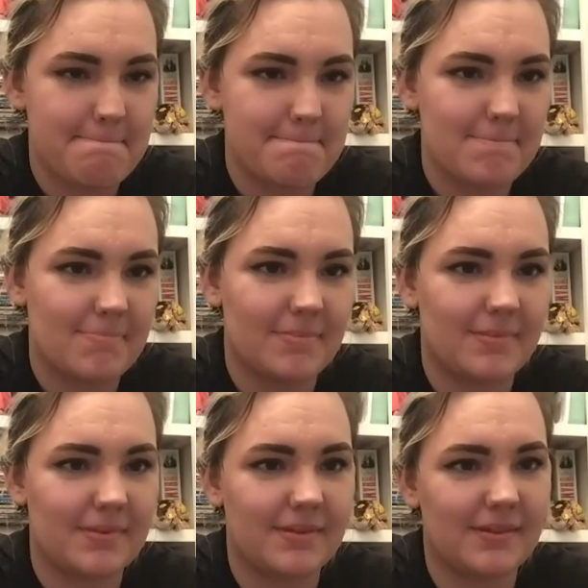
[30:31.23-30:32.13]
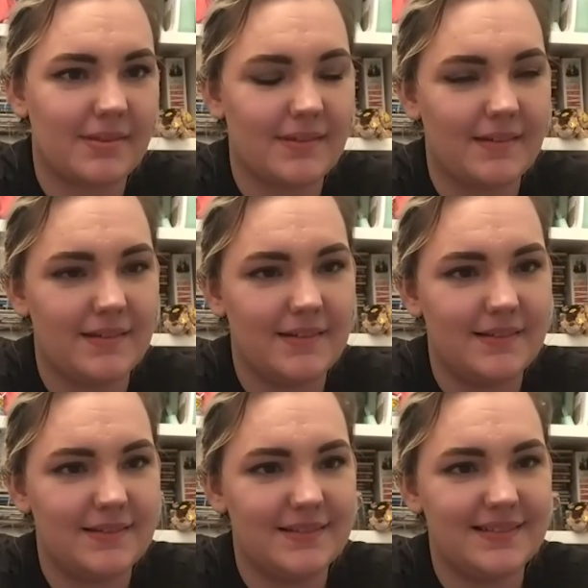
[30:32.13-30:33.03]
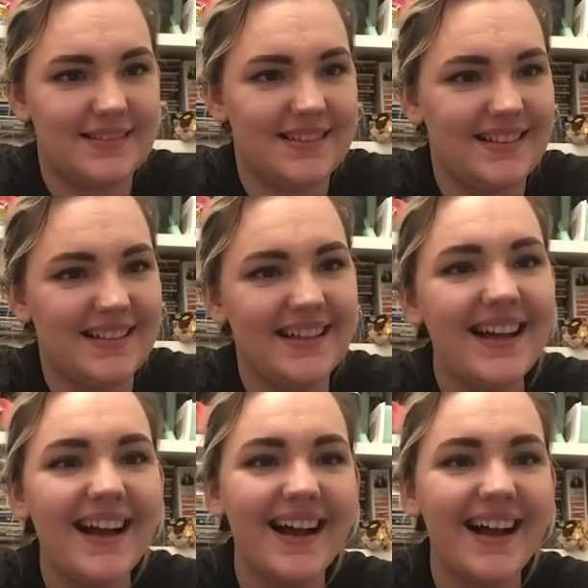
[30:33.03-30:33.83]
The person shown says nothing.